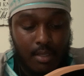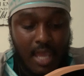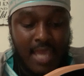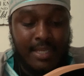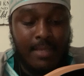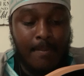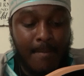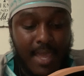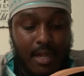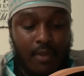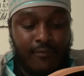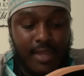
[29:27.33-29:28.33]
and ye
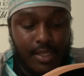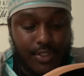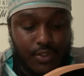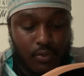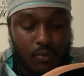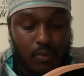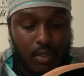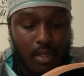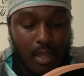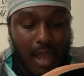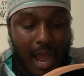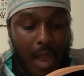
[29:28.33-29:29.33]
men of Israel.
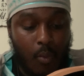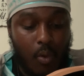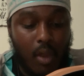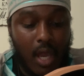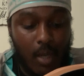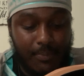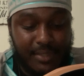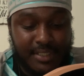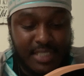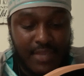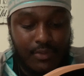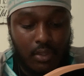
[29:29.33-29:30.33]
I will help thee,
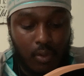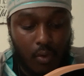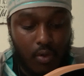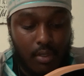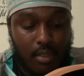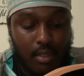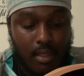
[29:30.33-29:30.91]
say the Lord,